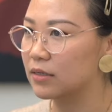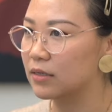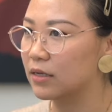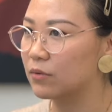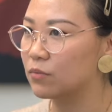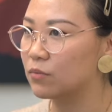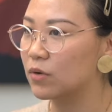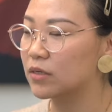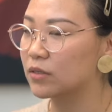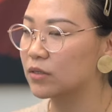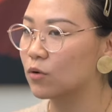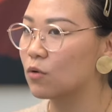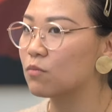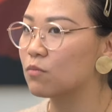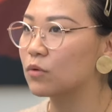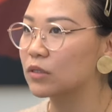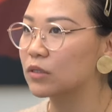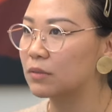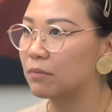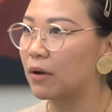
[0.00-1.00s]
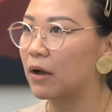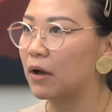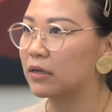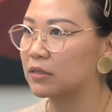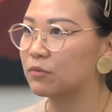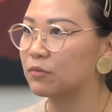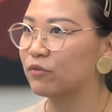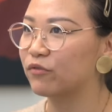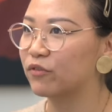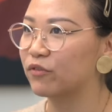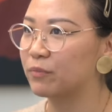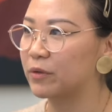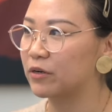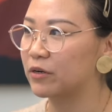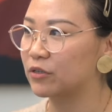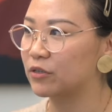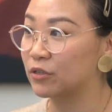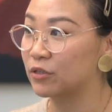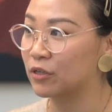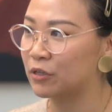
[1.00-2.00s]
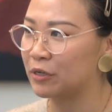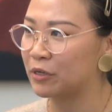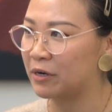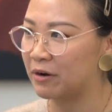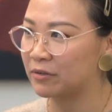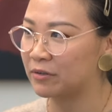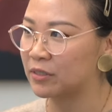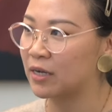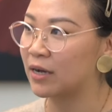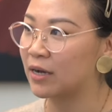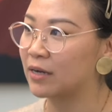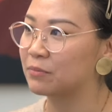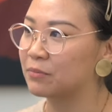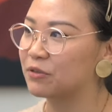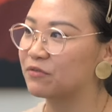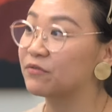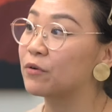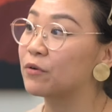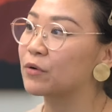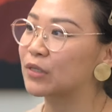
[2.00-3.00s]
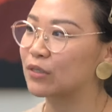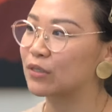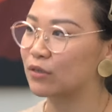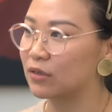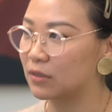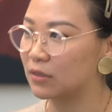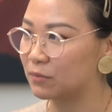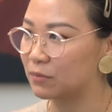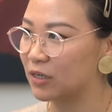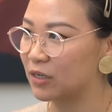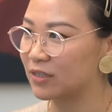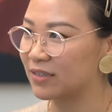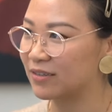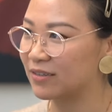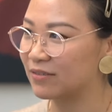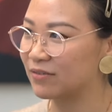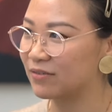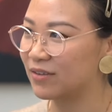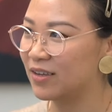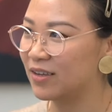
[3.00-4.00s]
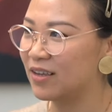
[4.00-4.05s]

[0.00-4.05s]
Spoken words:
it was almost impossible for me to just clear out time to focus on an objective.